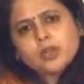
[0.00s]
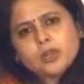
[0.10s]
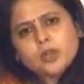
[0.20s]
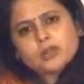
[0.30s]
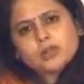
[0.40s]

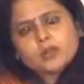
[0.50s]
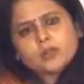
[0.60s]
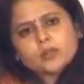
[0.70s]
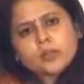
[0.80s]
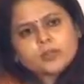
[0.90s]
what
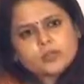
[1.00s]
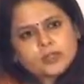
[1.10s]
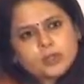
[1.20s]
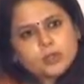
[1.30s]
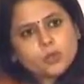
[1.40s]
drives
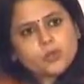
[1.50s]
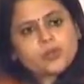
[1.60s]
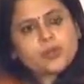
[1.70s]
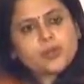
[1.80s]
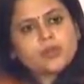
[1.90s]
them, do they
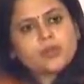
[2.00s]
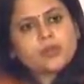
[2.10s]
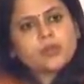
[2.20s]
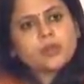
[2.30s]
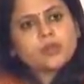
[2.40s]
still have
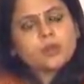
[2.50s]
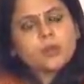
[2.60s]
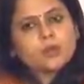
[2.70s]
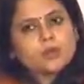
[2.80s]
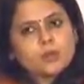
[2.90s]
the,
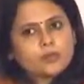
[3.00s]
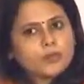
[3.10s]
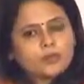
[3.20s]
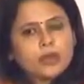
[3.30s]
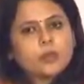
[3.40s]

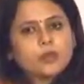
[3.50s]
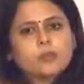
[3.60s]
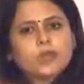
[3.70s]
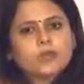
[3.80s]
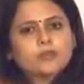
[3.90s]
if I'm
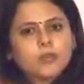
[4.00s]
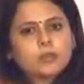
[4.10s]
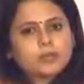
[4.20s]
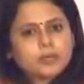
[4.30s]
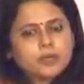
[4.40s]
looking at, for a
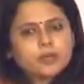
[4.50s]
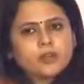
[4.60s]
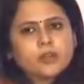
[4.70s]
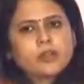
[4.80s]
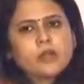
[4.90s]

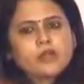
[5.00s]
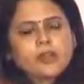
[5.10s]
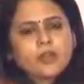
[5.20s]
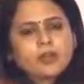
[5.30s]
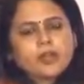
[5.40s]
particular role, if
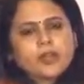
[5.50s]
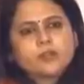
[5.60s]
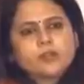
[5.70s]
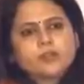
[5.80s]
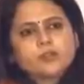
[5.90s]
I'm looking at
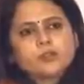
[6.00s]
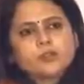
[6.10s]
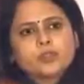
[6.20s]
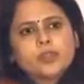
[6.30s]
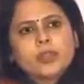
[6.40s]
a person
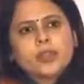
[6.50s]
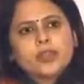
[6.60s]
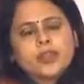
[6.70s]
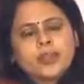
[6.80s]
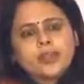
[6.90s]
who's
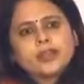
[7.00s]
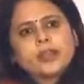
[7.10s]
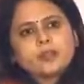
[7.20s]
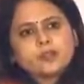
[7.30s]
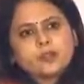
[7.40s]
headed
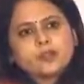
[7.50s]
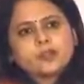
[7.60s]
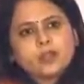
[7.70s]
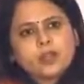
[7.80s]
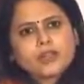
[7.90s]
that position
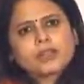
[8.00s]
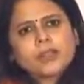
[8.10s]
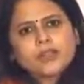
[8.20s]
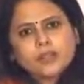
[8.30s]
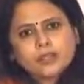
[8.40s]
for the last
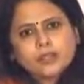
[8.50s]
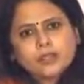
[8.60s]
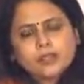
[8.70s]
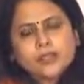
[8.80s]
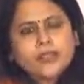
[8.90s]
10
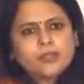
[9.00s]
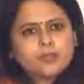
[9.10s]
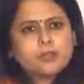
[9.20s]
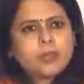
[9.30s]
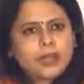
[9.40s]
years and
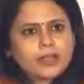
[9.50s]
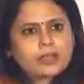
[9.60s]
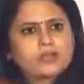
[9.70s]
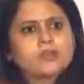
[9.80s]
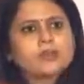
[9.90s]
therefore has a
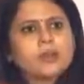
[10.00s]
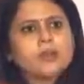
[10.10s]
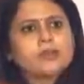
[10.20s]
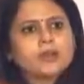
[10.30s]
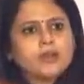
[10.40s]
certain
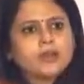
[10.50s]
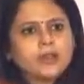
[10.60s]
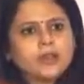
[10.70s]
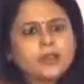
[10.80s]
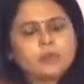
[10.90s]
amount of
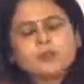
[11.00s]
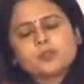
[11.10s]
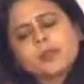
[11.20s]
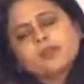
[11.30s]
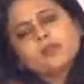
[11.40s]
understanding and
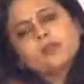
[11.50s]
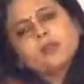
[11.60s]
perspective,